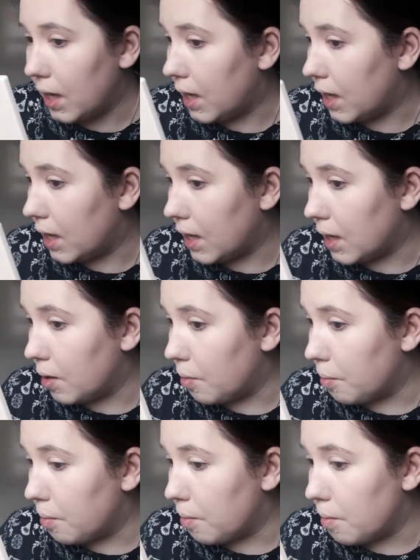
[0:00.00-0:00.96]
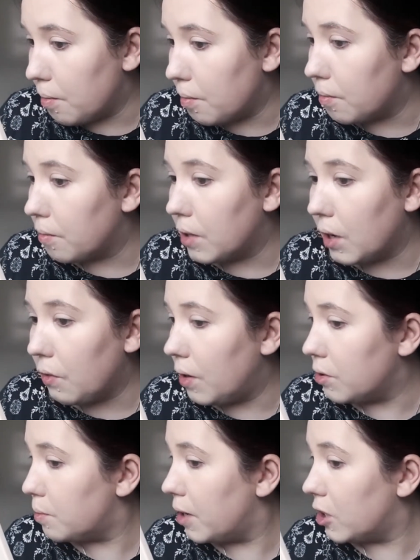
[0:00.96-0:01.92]

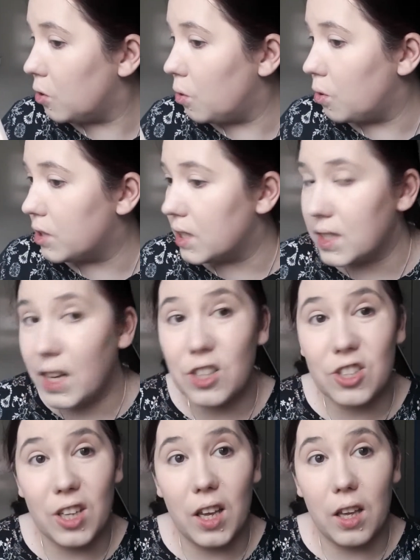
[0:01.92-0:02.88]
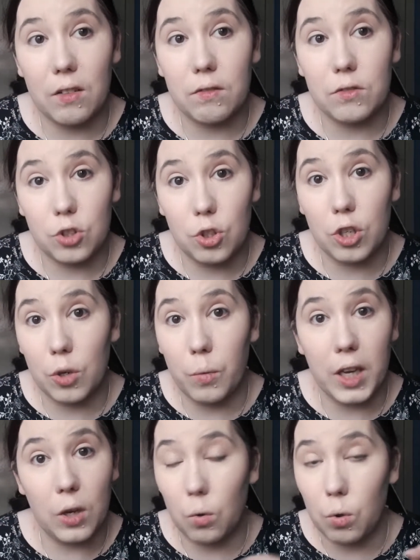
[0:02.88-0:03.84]
Around my nose is actually doing
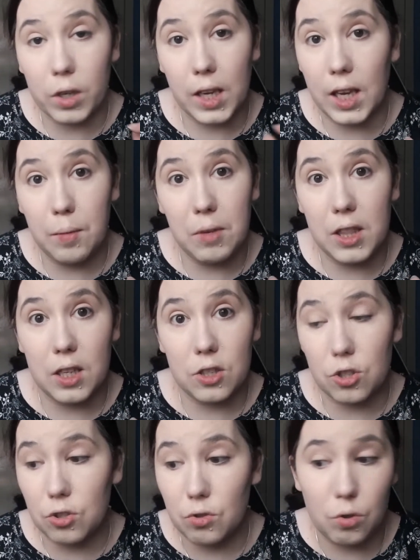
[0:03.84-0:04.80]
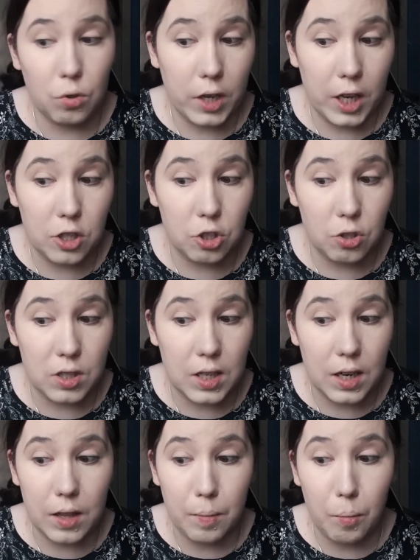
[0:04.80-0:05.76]
away okay. I mean, there's no issues
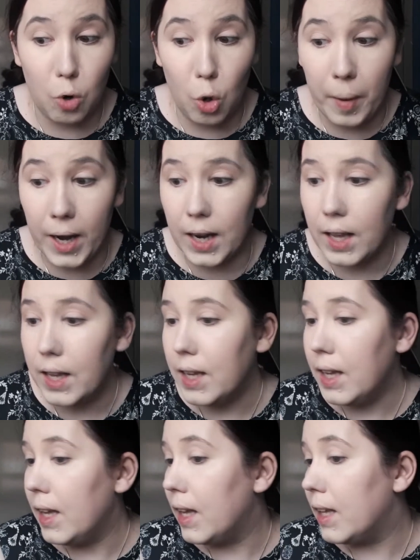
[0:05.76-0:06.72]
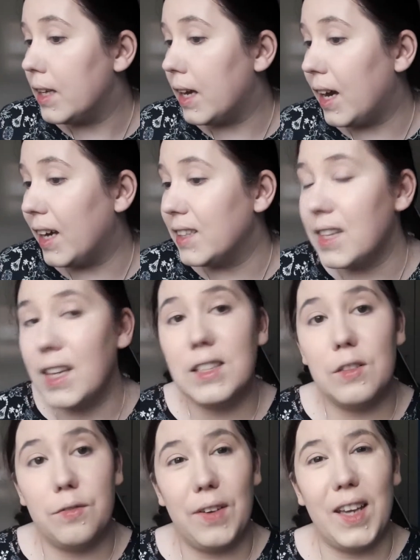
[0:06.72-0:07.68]
there at the moment. I
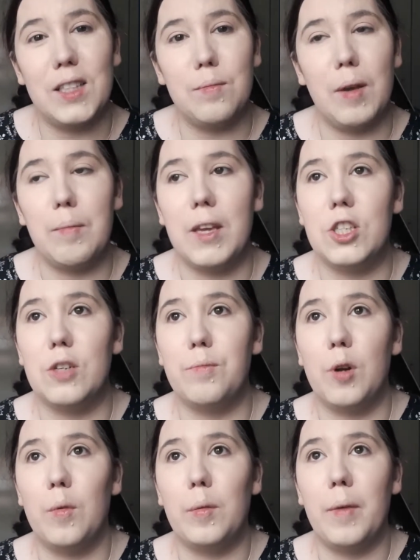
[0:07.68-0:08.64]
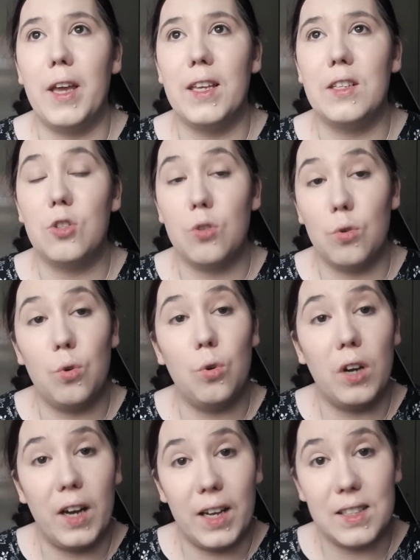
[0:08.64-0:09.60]
tend to find my major problem is,
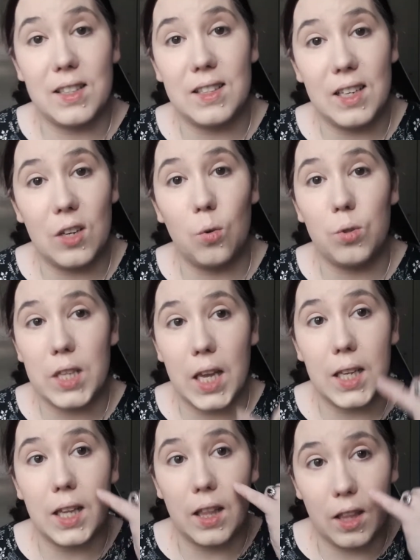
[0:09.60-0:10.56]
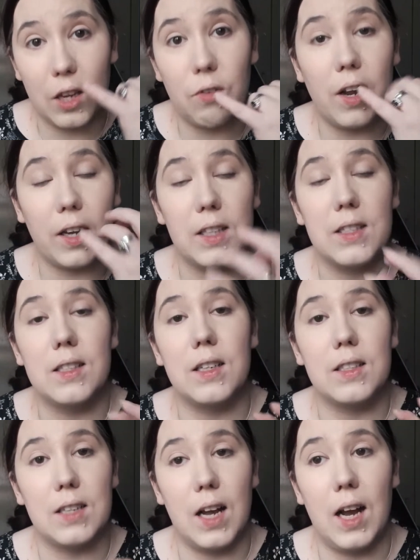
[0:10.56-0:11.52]
though, as the day goes in, the cracking
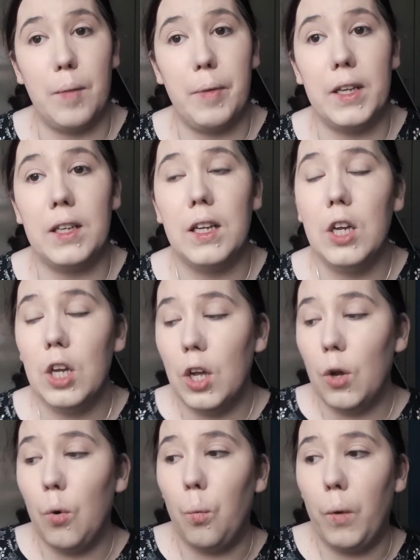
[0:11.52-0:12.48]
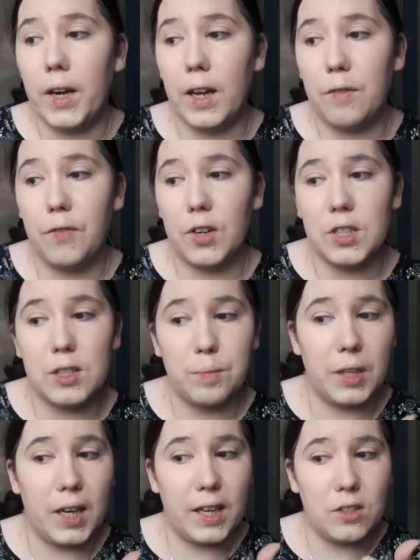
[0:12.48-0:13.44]
starts to happen. When I first
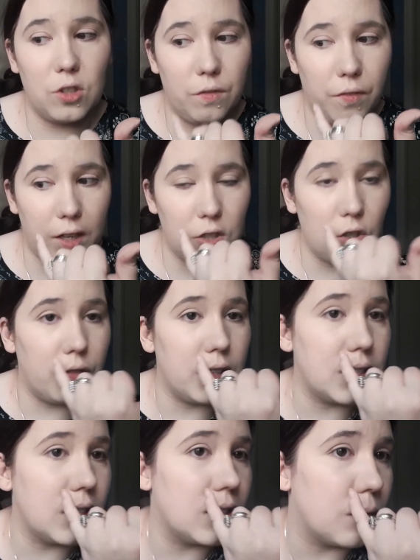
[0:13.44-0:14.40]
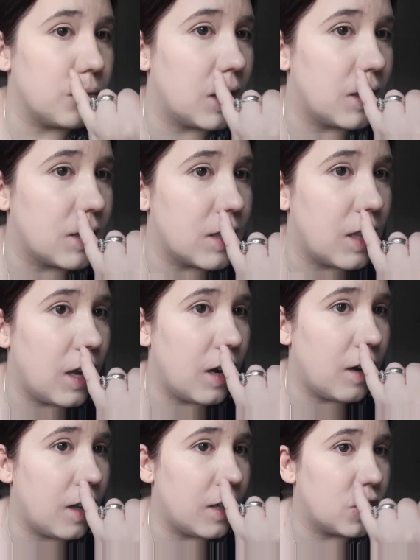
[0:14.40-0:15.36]
apply, I do find obviously sometimes
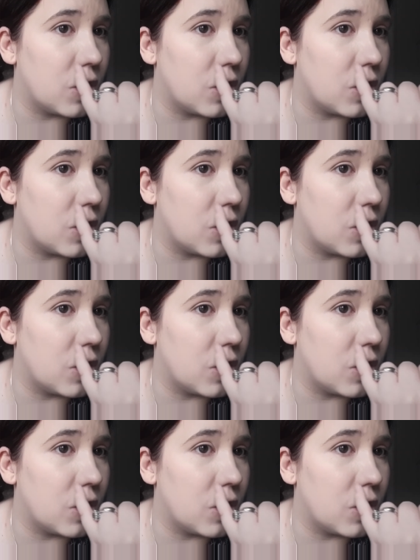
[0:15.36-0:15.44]
there it